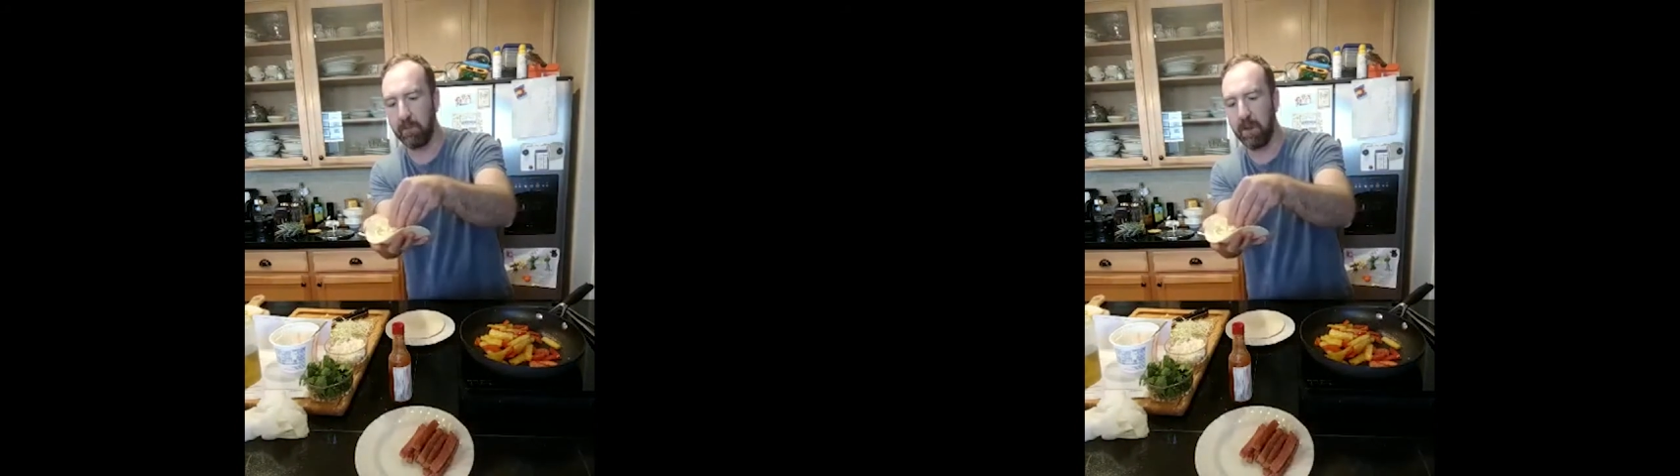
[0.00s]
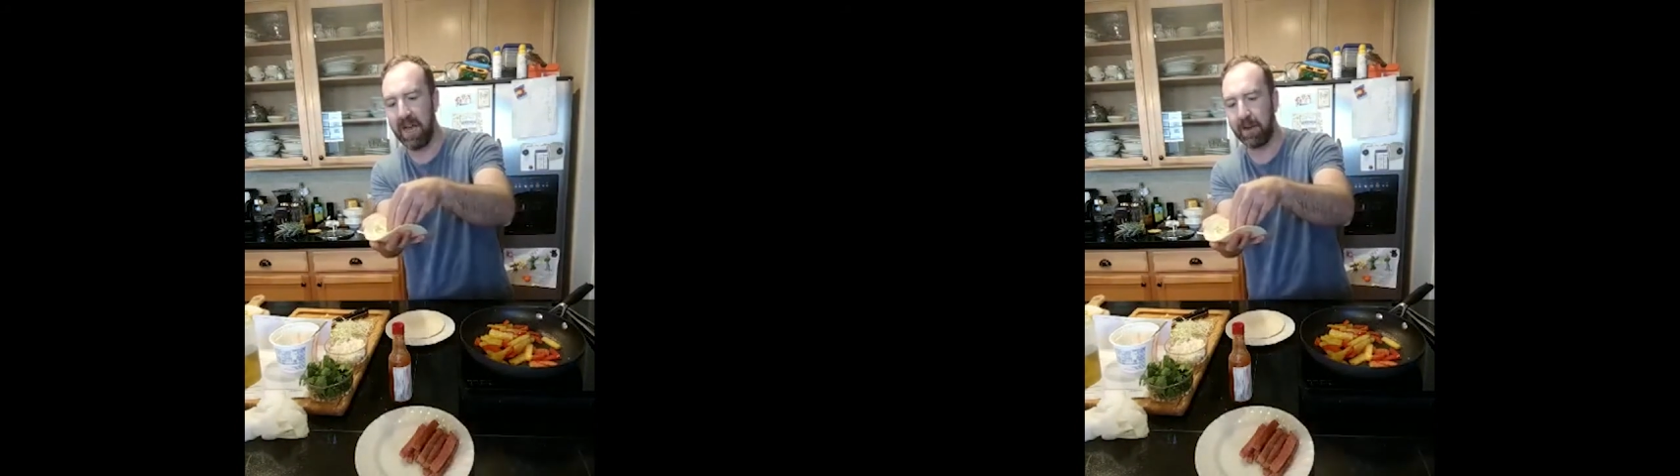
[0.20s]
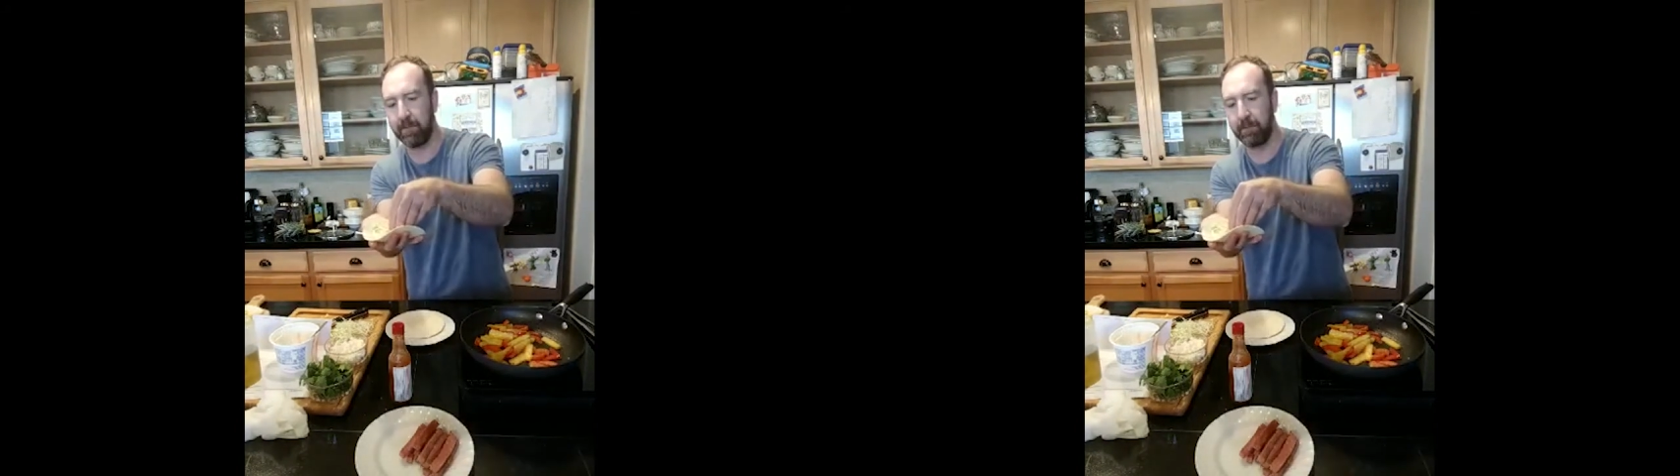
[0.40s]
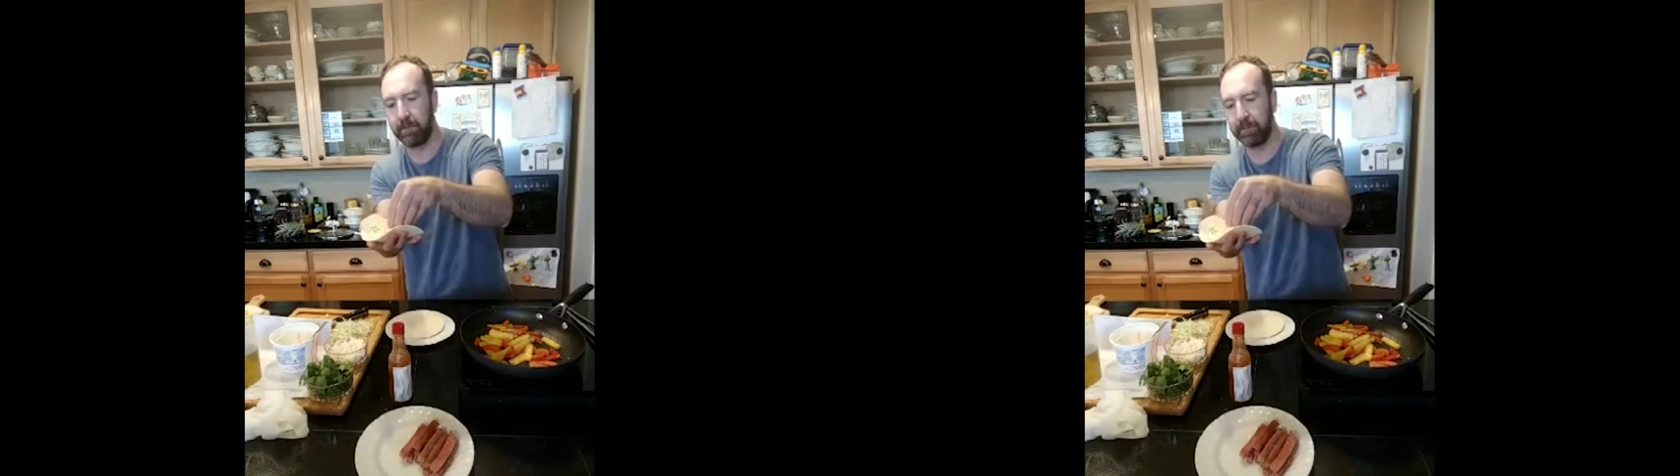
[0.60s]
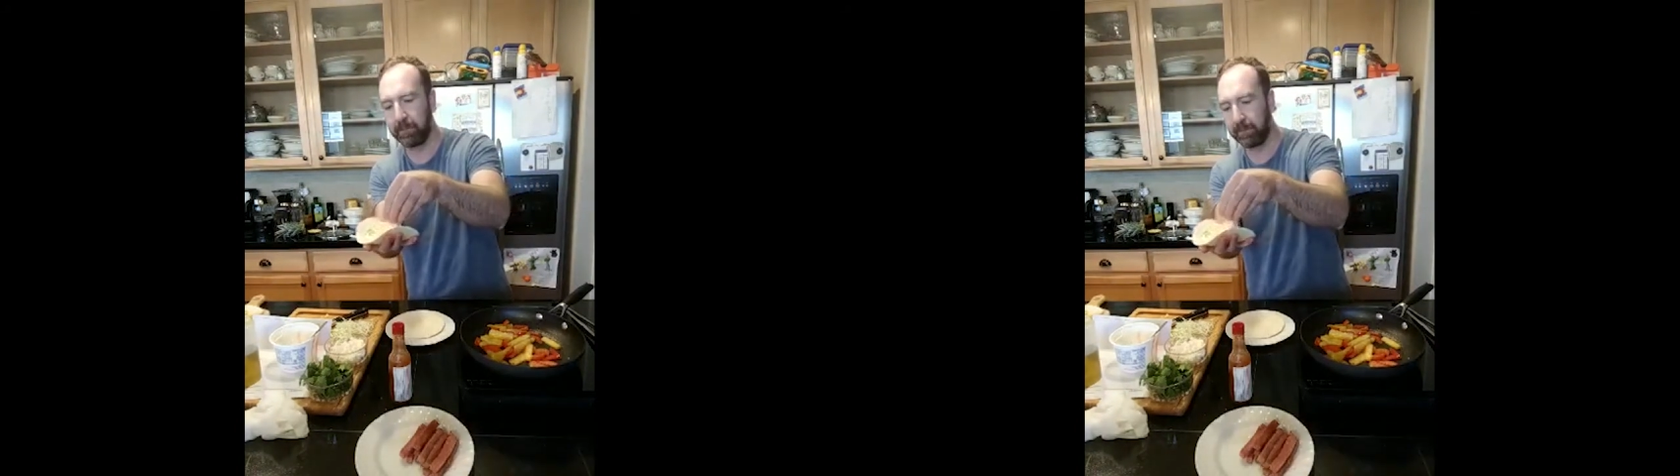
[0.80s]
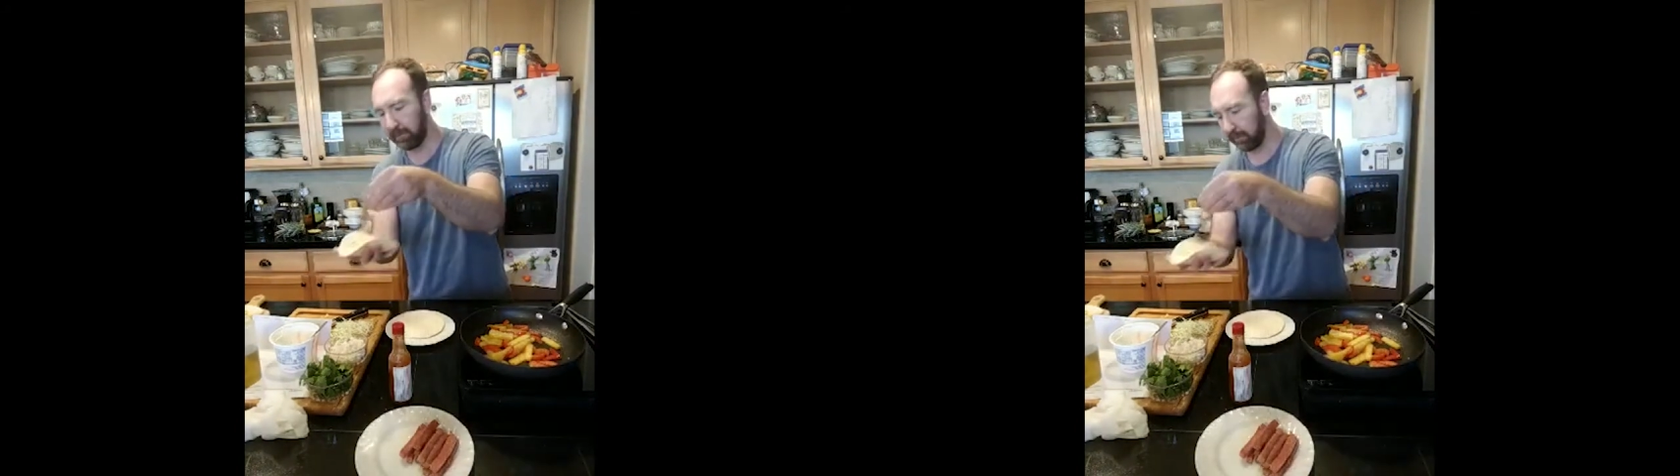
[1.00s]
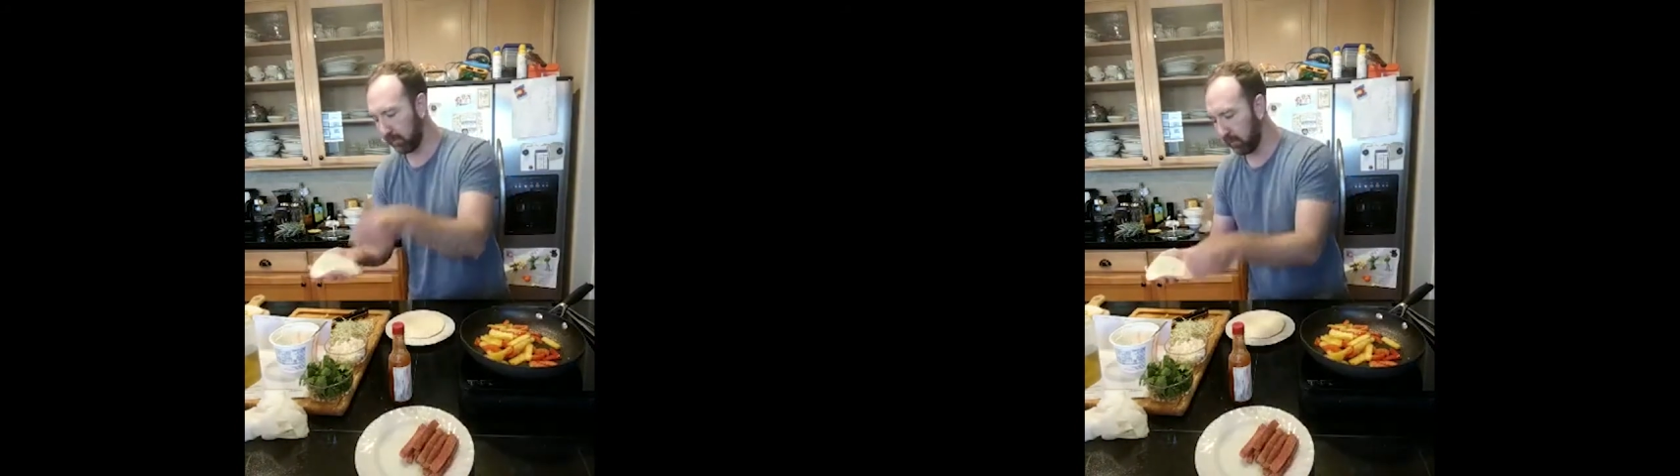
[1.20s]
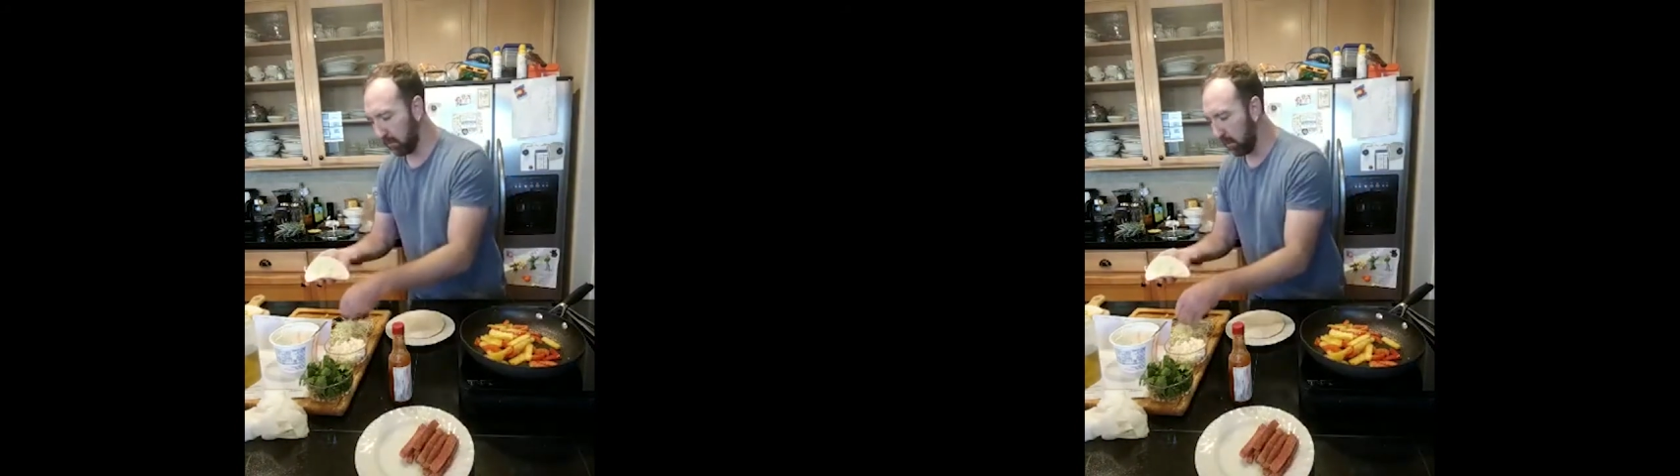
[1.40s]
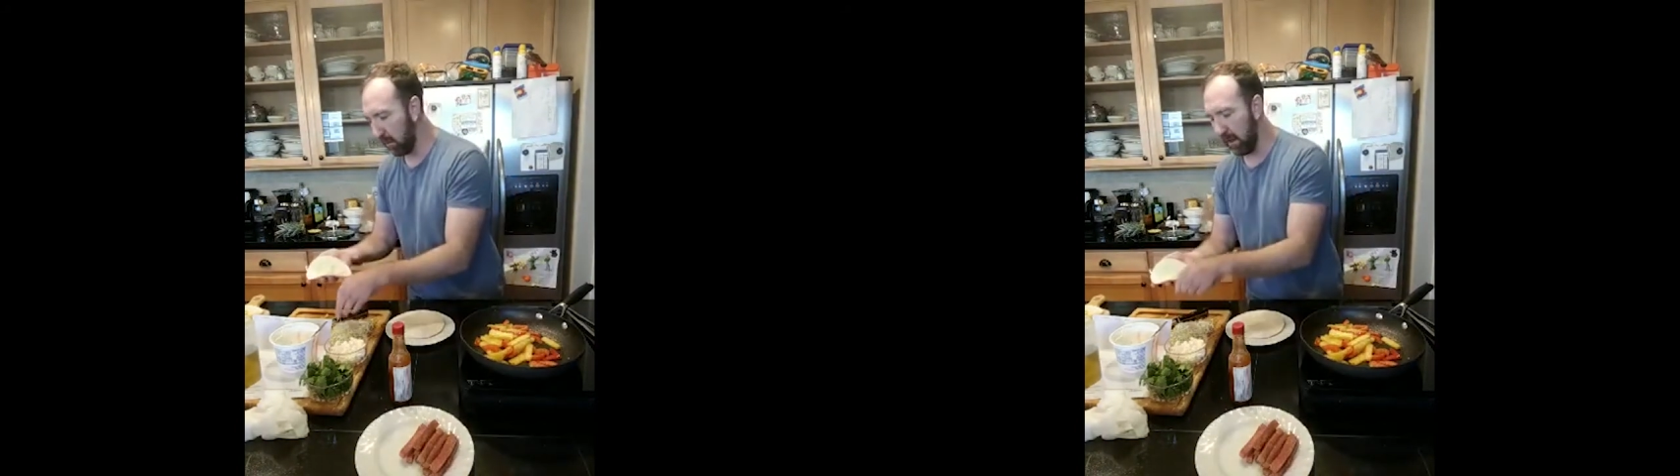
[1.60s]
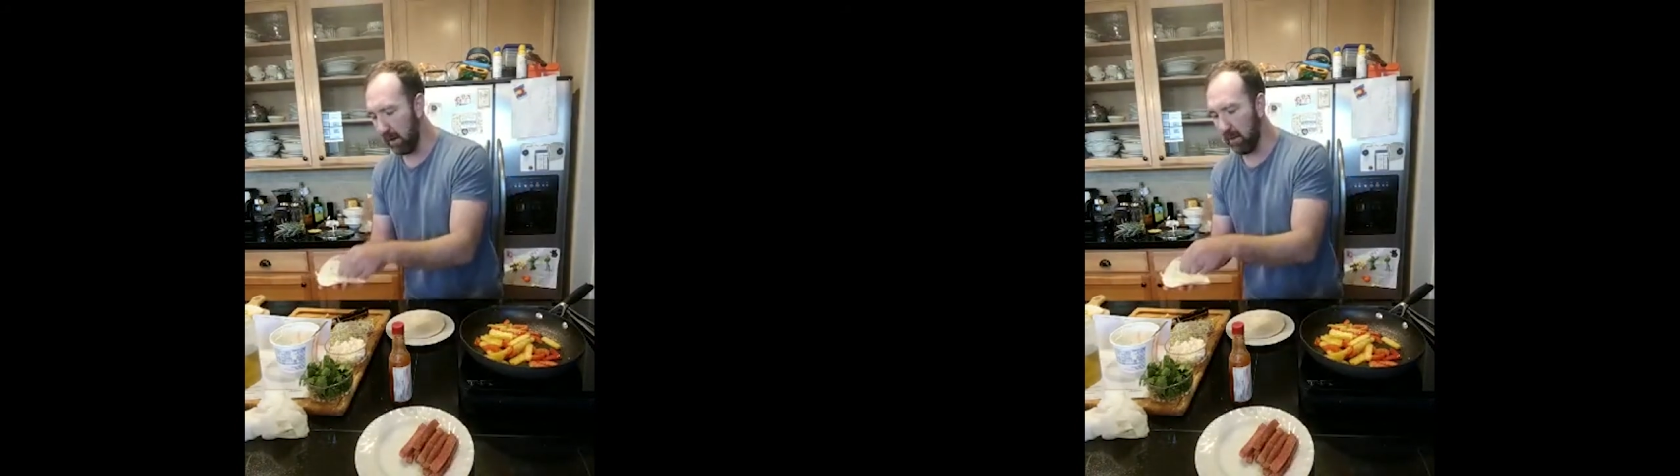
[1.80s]
bottom
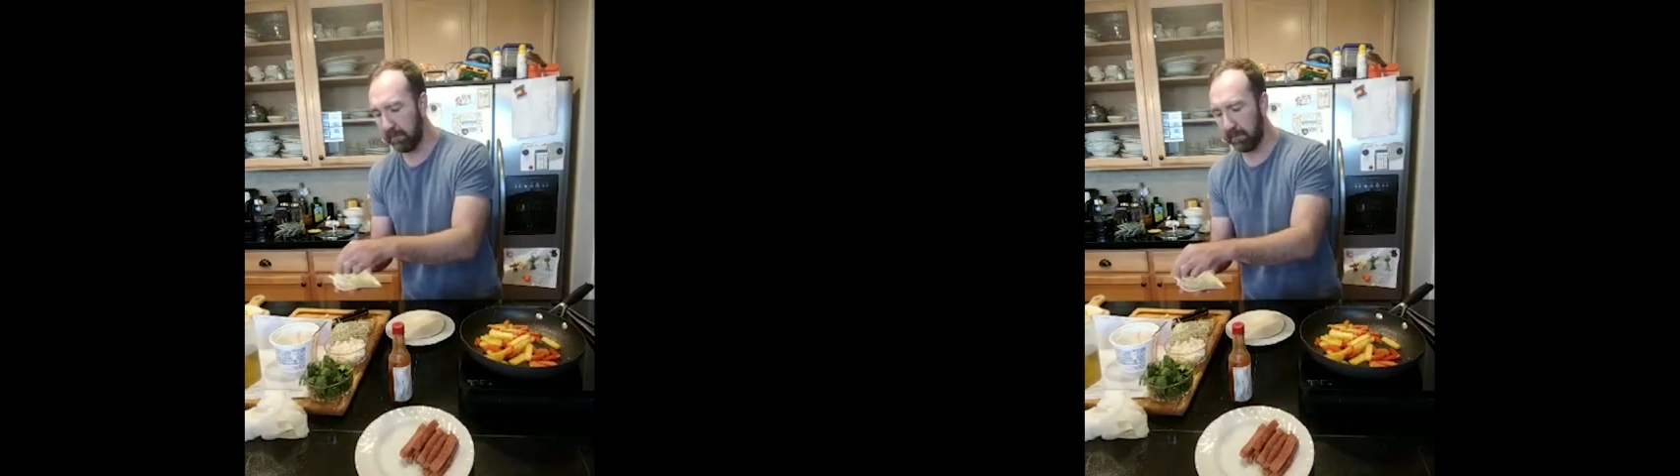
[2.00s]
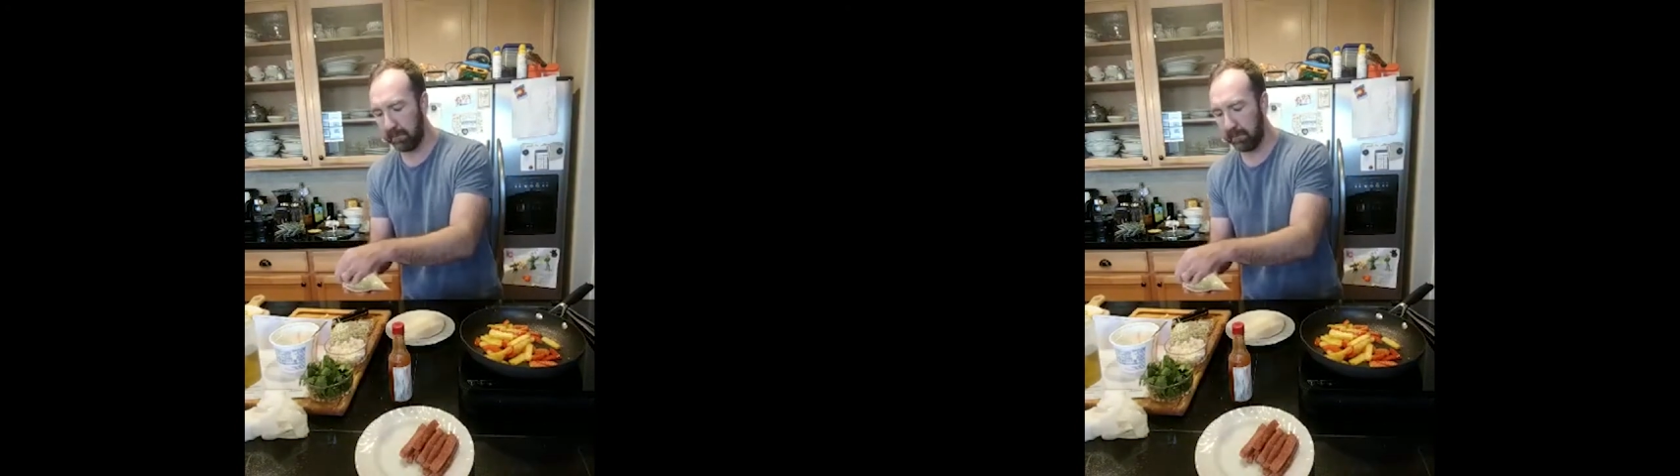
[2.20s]
there.